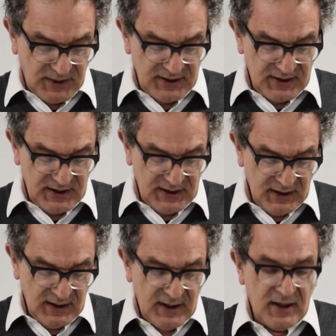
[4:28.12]
by
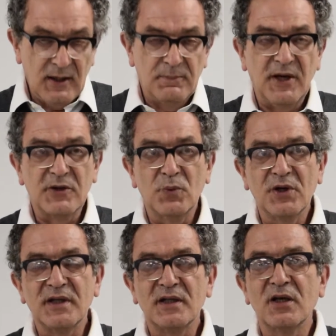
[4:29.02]
the
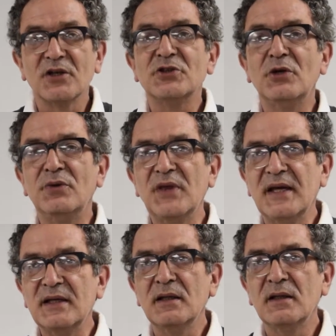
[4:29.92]
working class, who
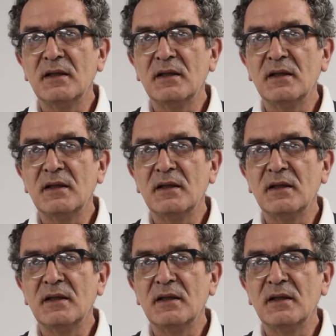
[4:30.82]
then,